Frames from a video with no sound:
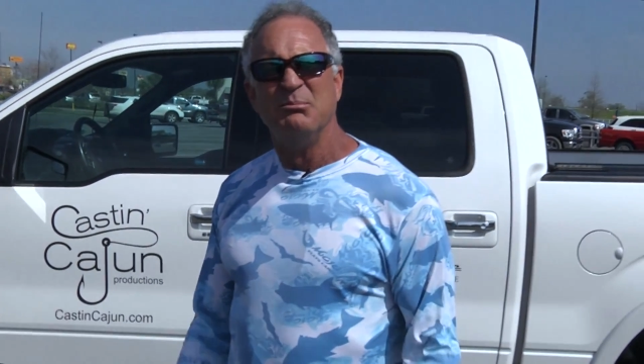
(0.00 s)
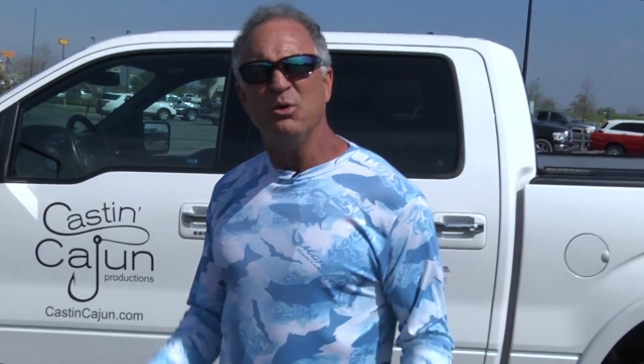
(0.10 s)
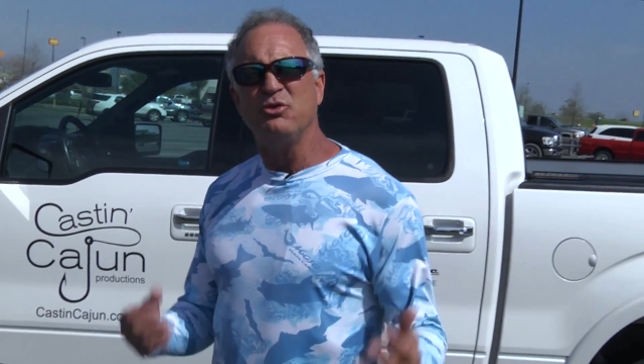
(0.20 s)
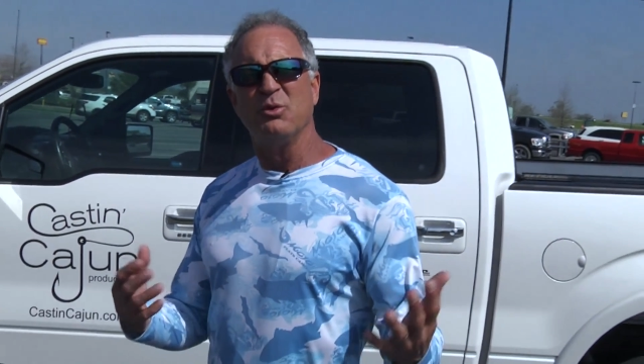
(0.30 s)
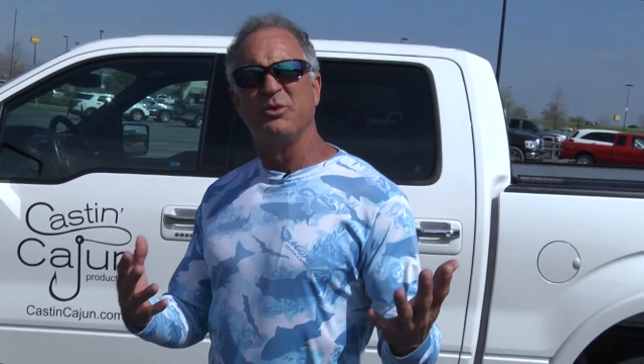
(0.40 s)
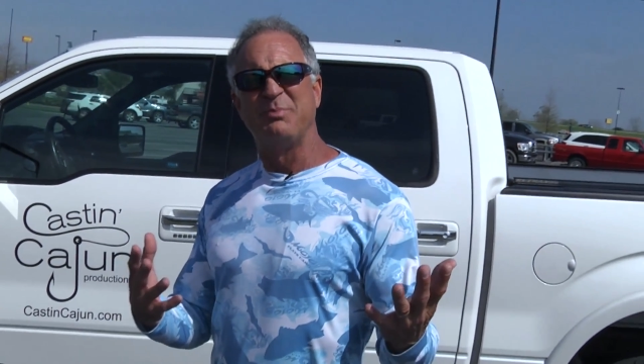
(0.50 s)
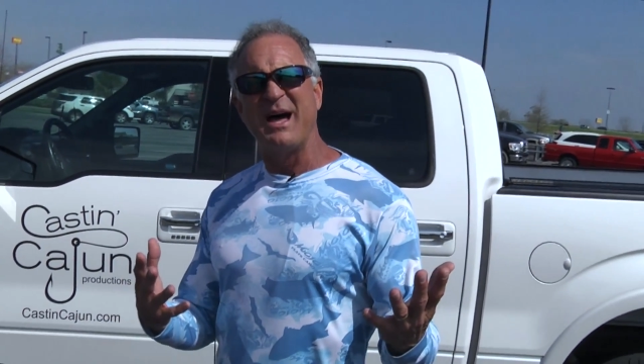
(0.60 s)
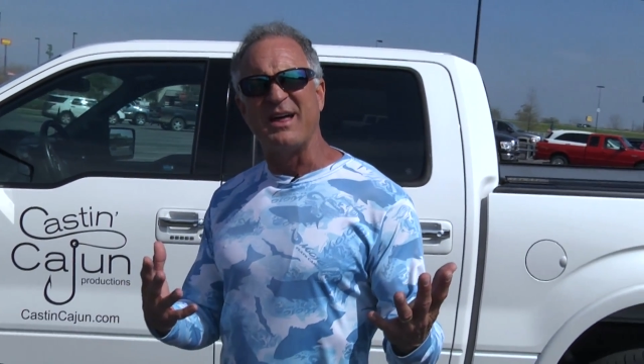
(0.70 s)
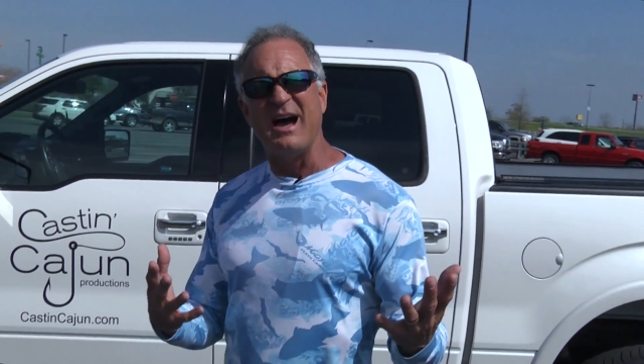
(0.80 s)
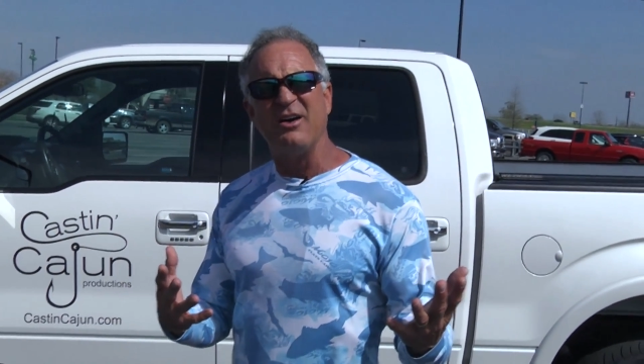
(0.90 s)
Boudreaux was
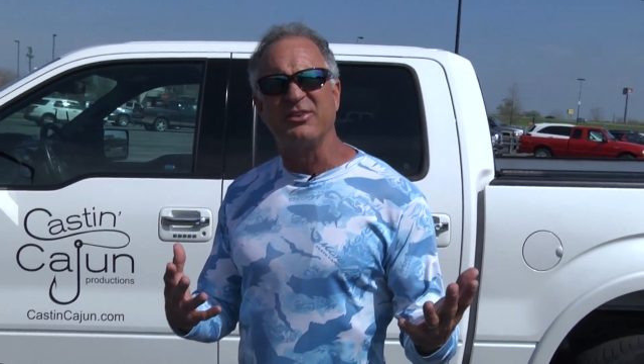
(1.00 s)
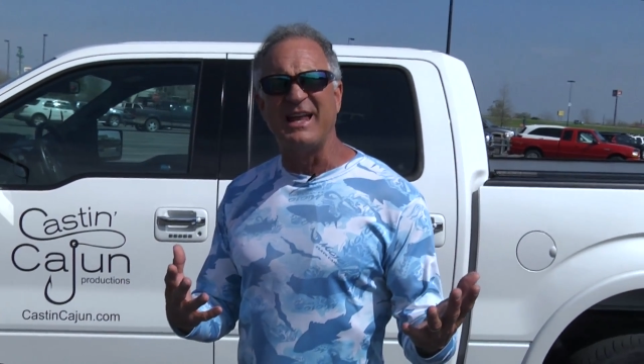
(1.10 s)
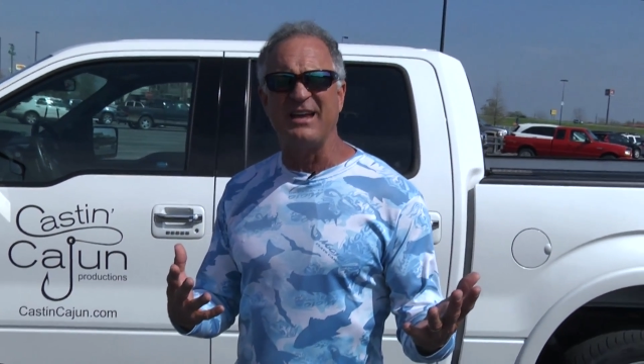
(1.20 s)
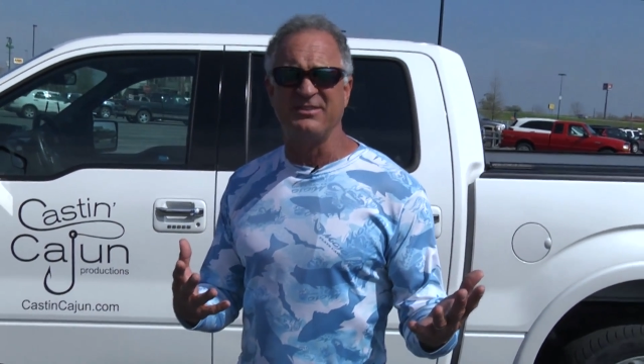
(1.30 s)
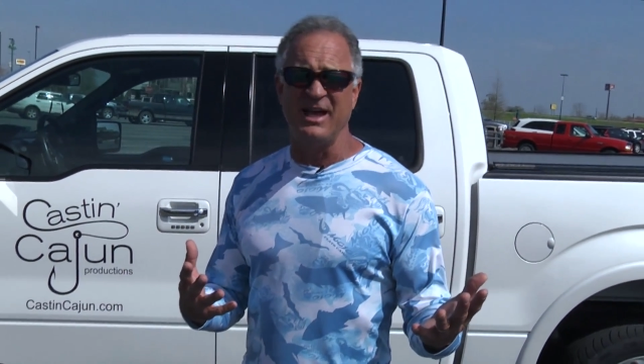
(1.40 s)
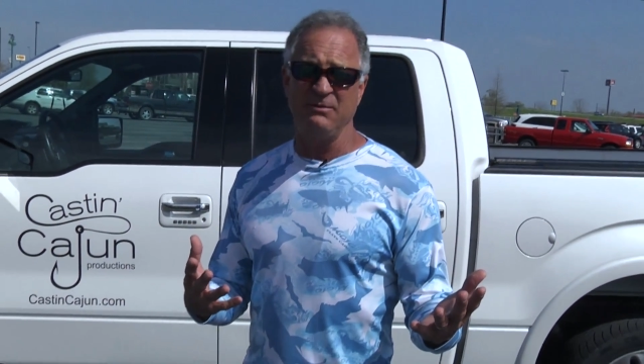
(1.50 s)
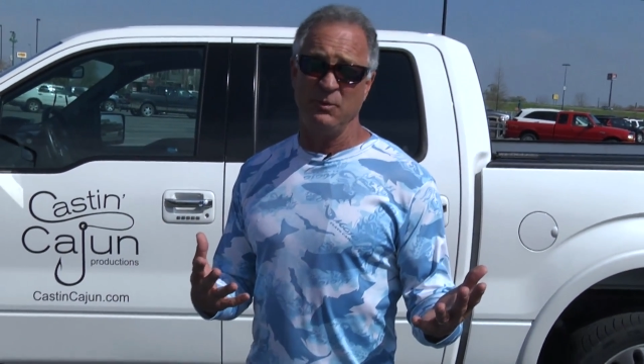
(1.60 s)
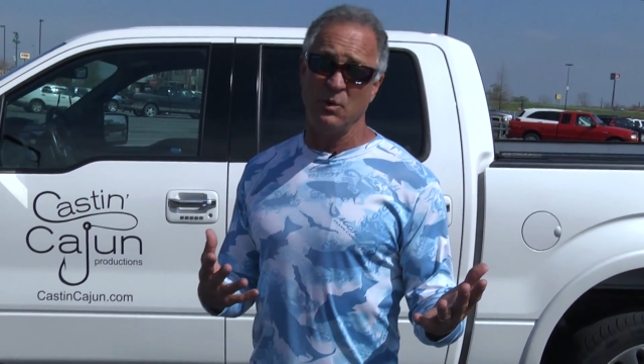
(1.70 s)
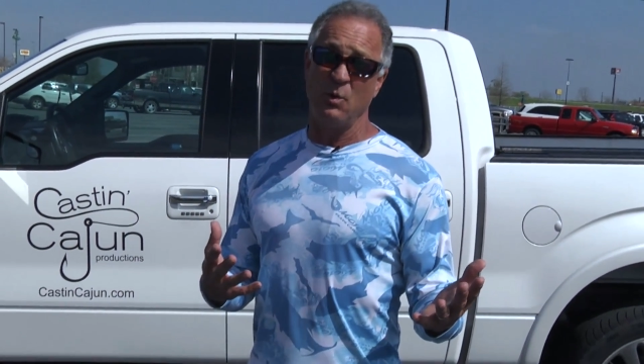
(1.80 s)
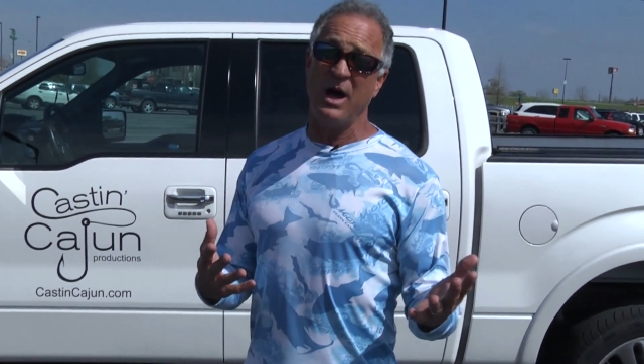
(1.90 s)
by the house last night and
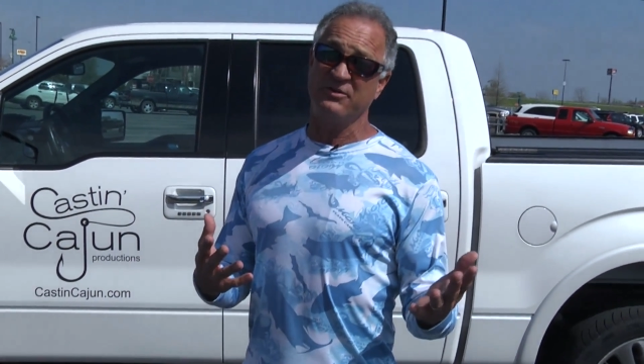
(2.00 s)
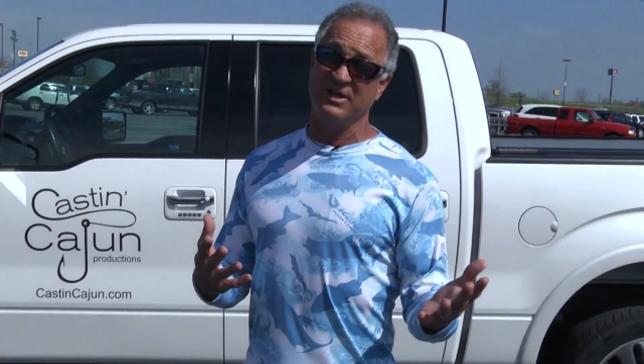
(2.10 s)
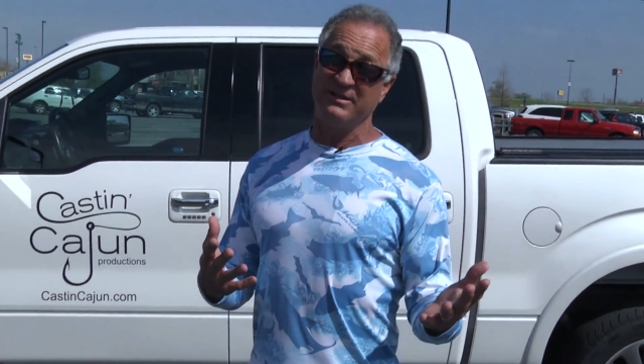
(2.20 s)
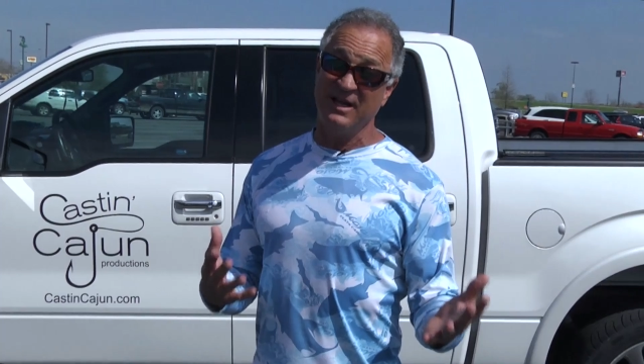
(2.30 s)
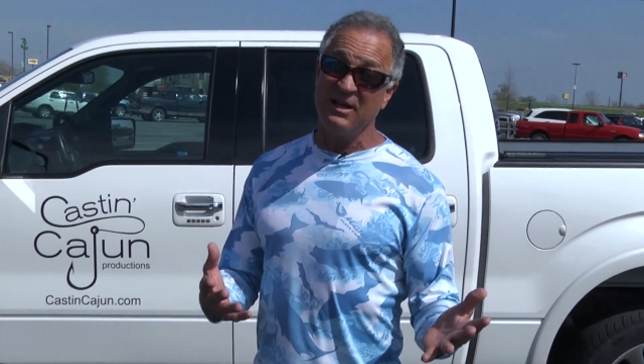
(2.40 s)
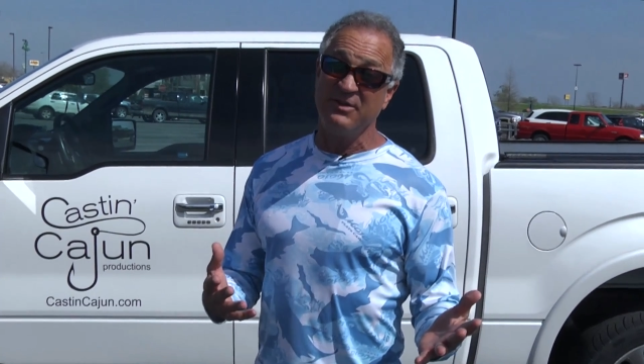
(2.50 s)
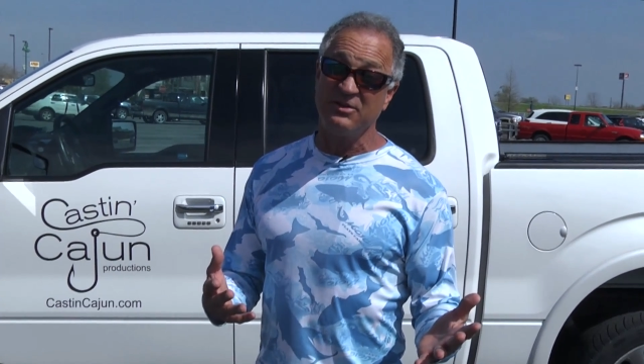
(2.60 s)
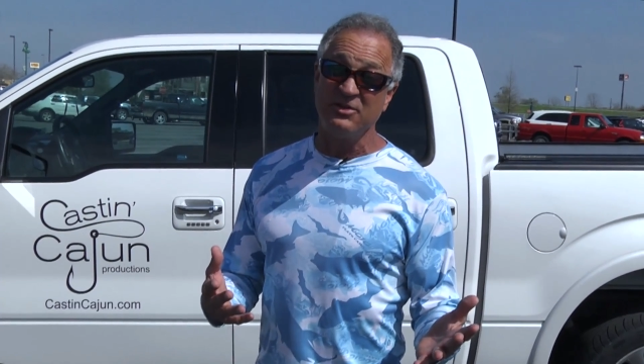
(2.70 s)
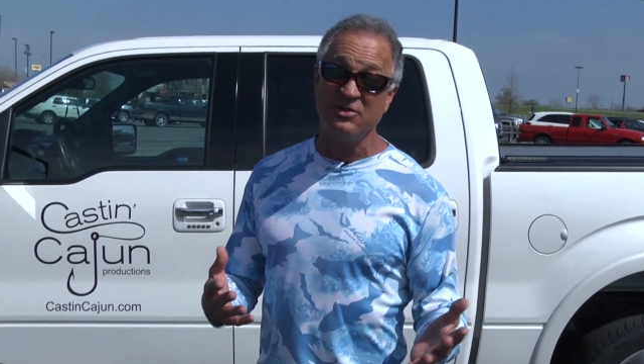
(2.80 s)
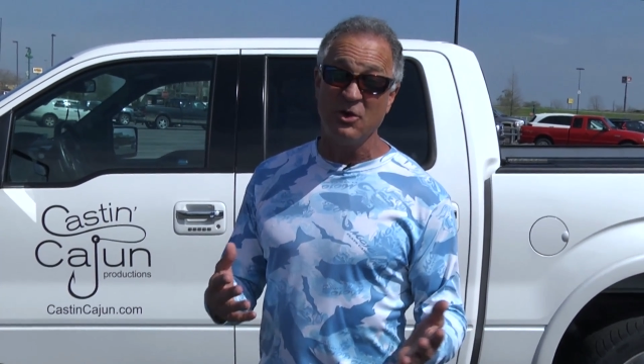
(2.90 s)
we were watching a
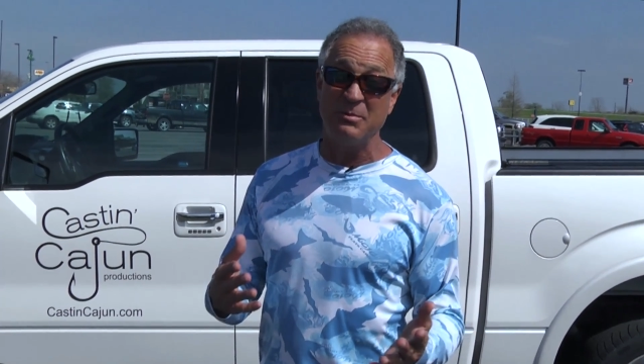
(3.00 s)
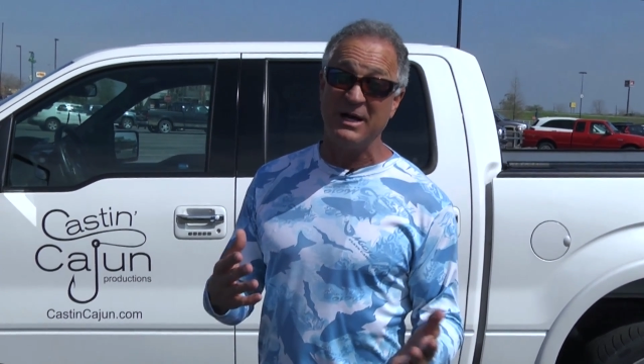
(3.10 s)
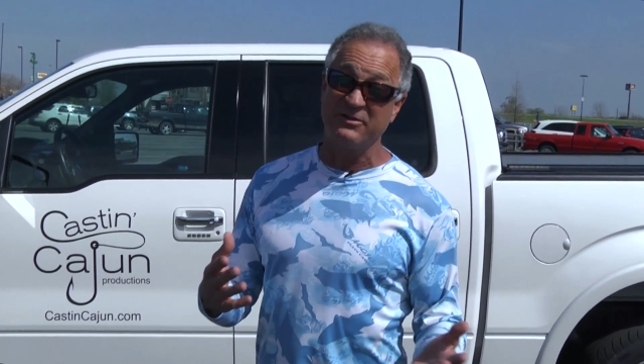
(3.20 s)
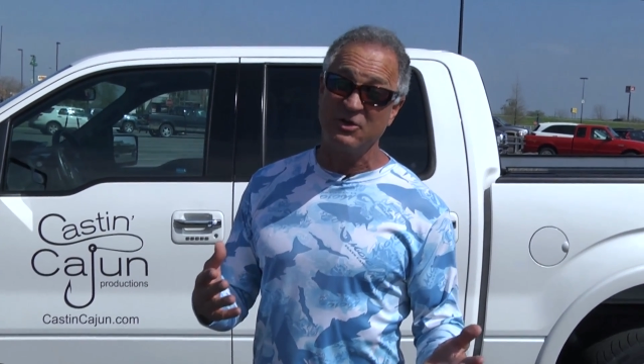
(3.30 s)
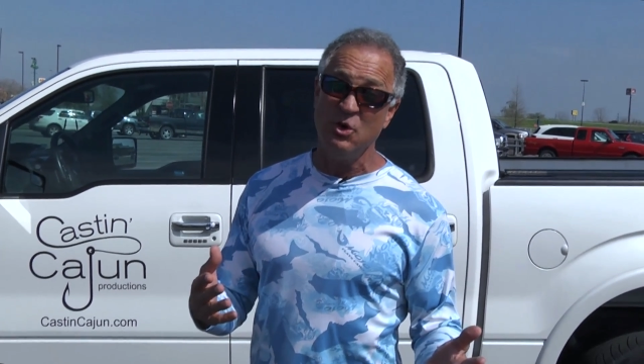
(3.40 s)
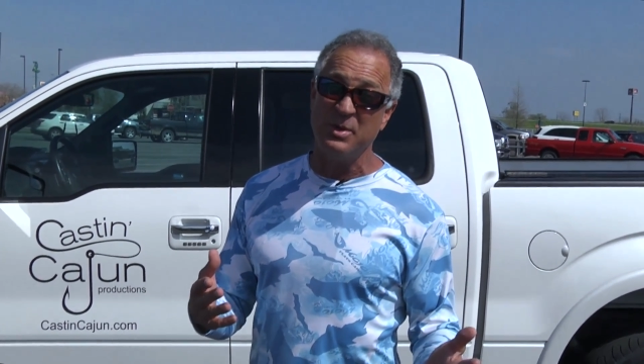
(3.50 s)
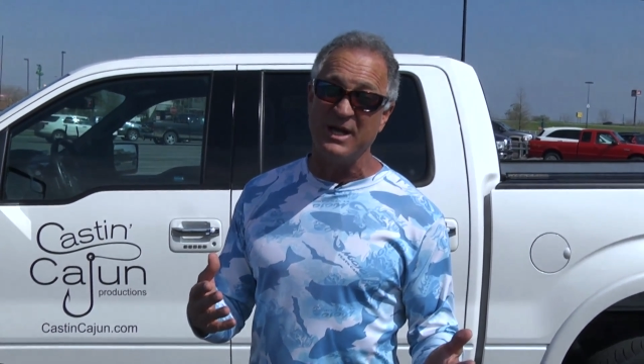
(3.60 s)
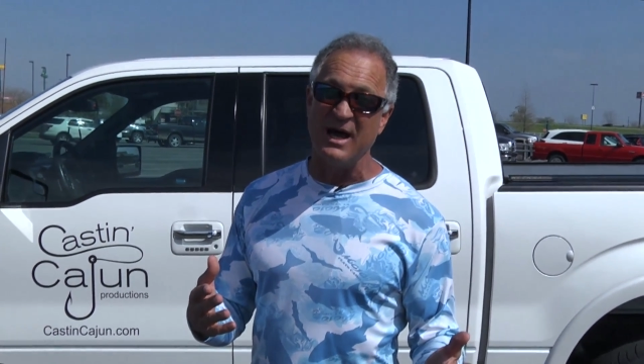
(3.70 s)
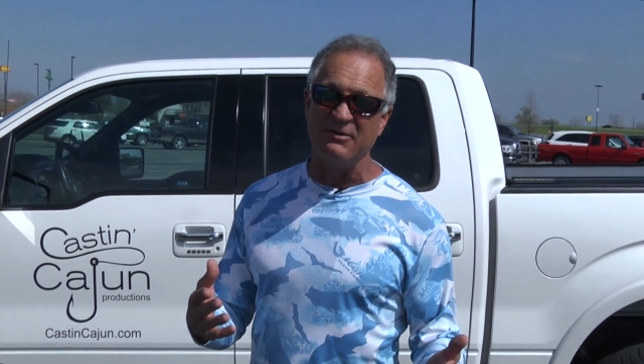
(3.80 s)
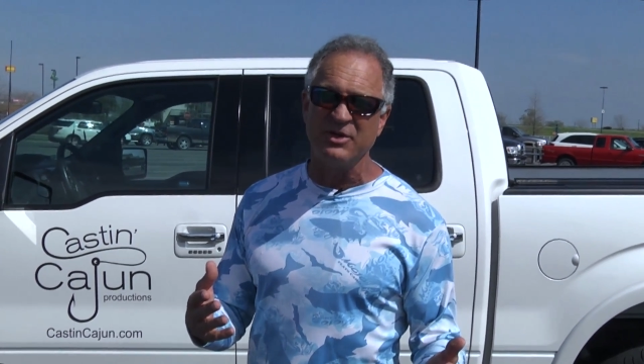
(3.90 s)
television show about scuba
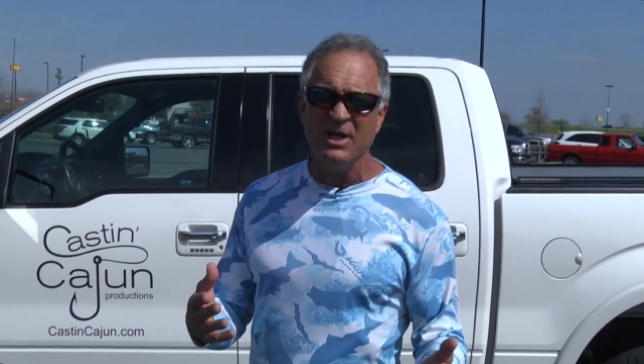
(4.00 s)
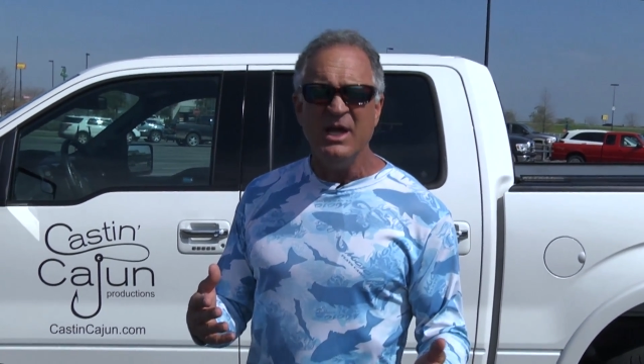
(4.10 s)
divers.